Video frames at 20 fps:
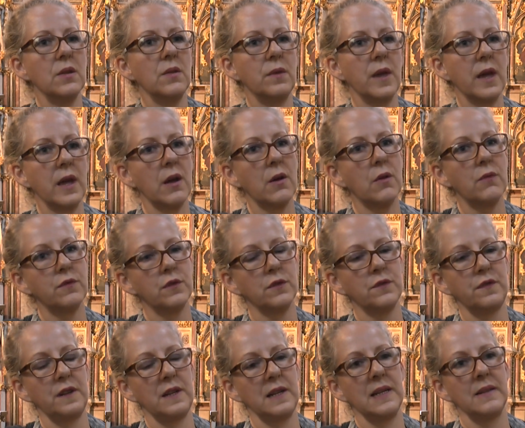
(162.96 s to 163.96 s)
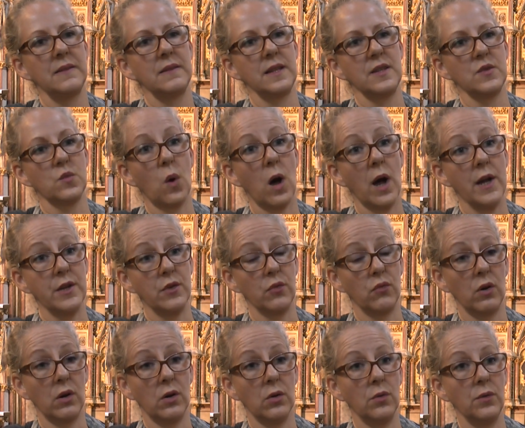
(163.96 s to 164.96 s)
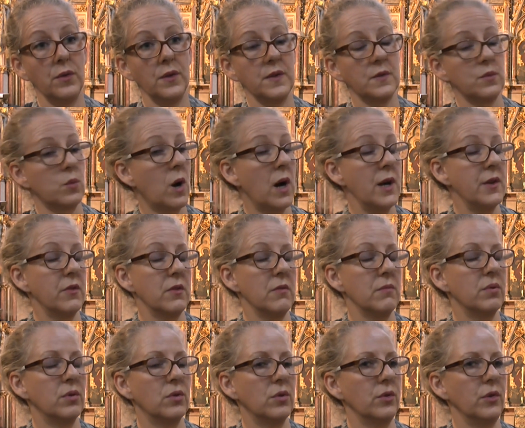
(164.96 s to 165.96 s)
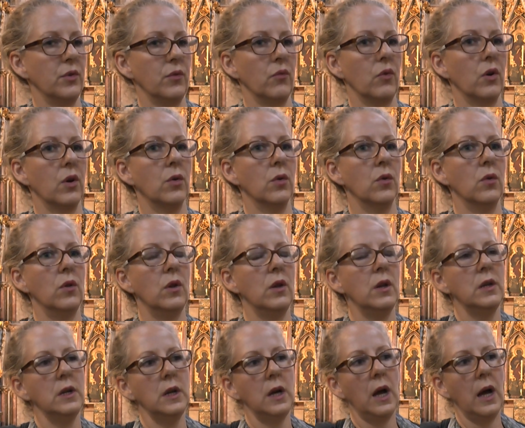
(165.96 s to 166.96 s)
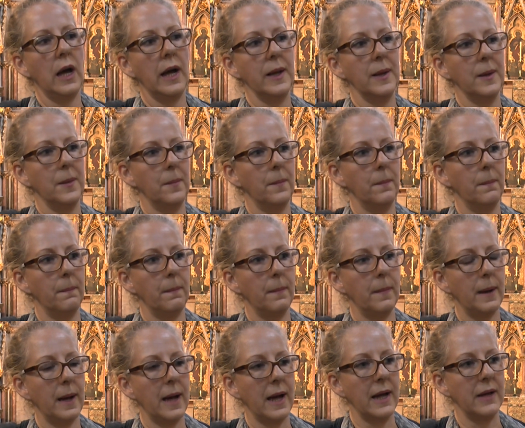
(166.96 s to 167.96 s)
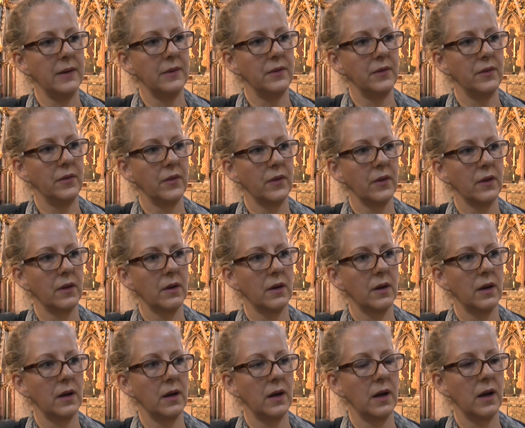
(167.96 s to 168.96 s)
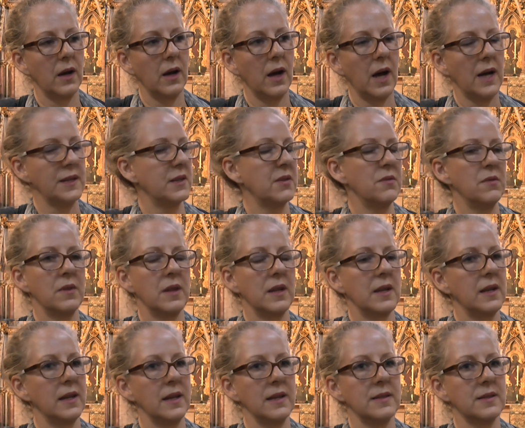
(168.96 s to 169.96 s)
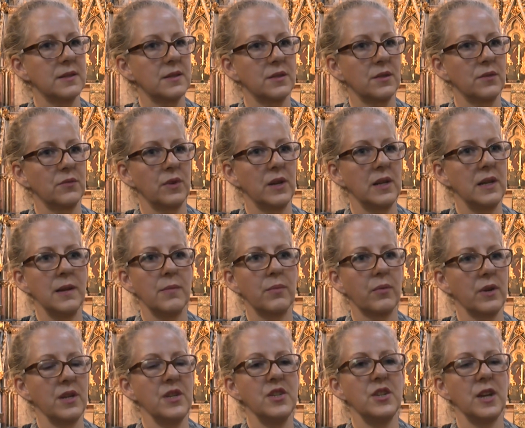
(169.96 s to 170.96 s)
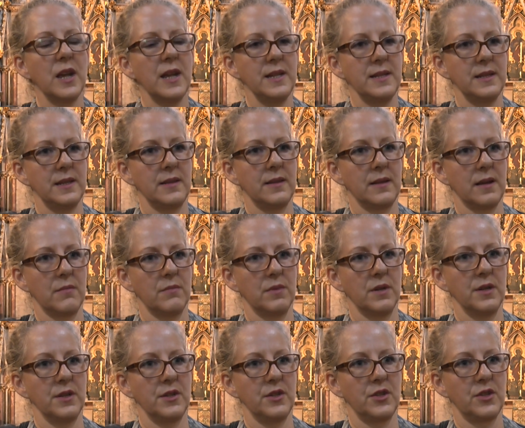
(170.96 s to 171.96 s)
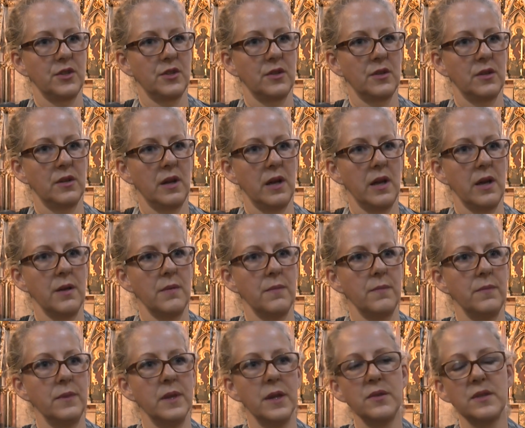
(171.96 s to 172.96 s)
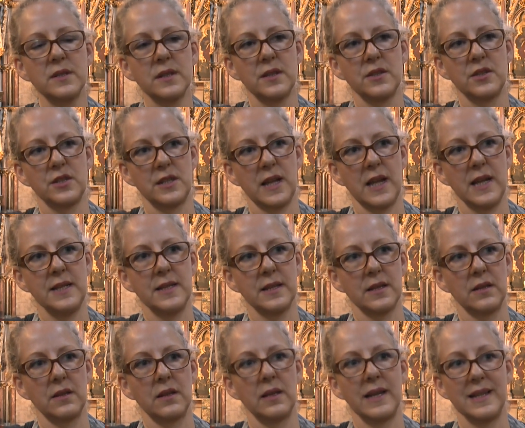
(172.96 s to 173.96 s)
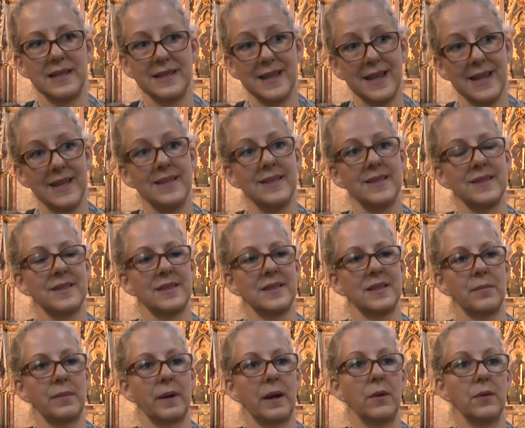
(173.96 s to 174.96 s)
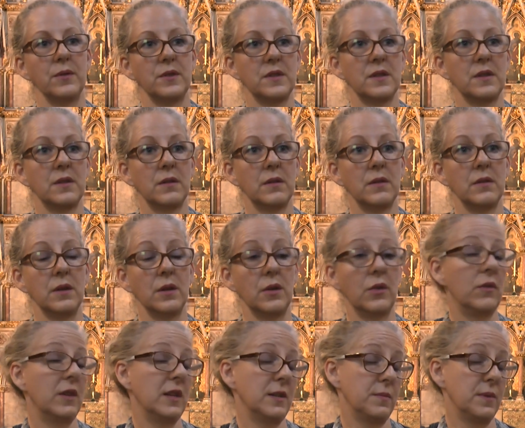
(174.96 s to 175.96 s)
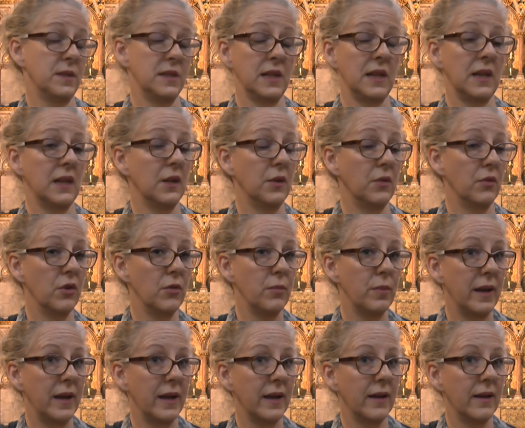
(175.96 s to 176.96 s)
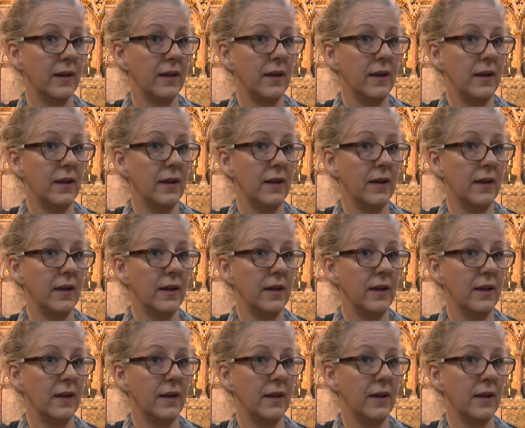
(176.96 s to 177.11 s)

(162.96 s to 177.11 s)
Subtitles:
they are fulfilling this wider role, this wider important role, and I don't think it's really appreciated that much. No such data exists about this particular grouping.